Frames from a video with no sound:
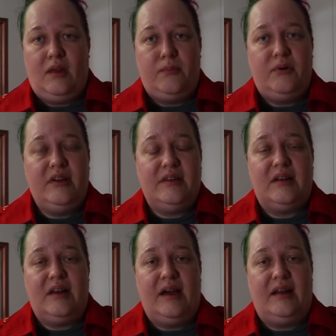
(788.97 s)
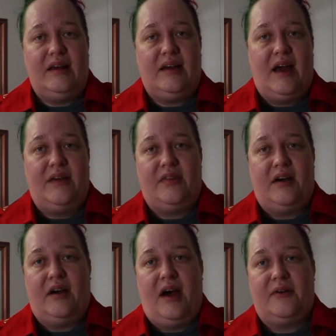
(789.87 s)
putting the lining and
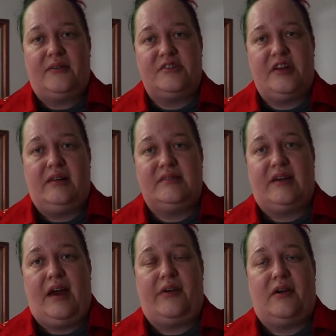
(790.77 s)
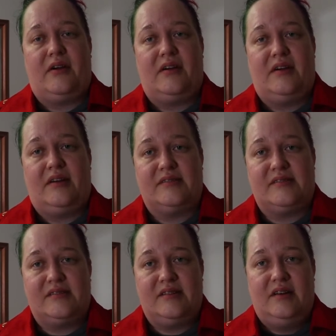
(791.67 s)
the outer shell together
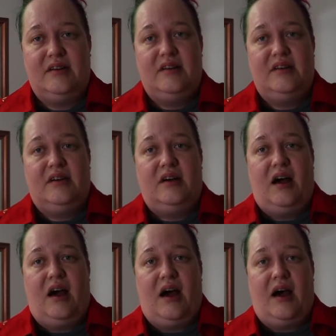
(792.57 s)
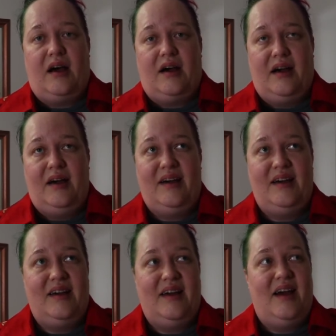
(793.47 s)
is a
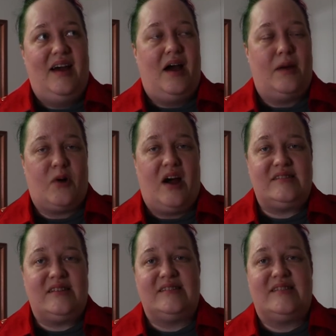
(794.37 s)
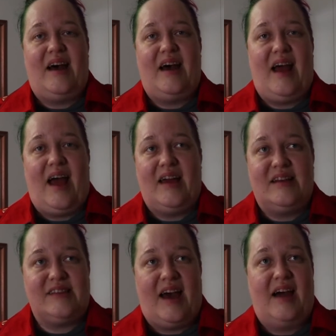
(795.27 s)
process that
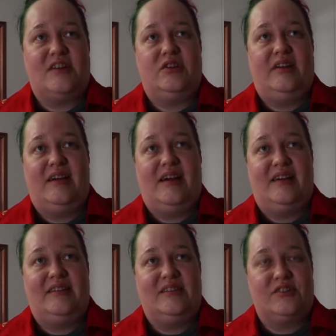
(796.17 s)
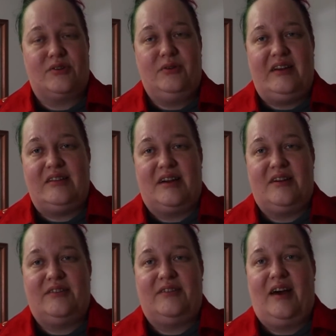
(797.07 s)
is actually and truly
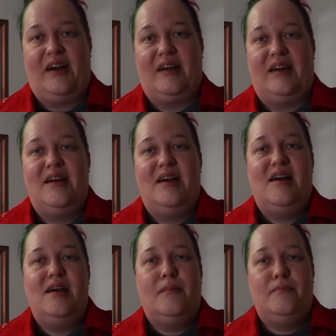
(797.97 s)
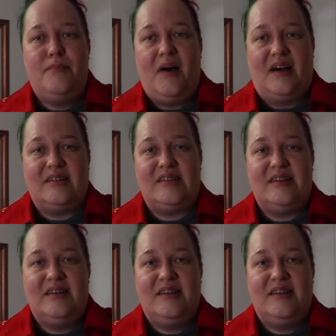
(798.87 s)
terrifying. But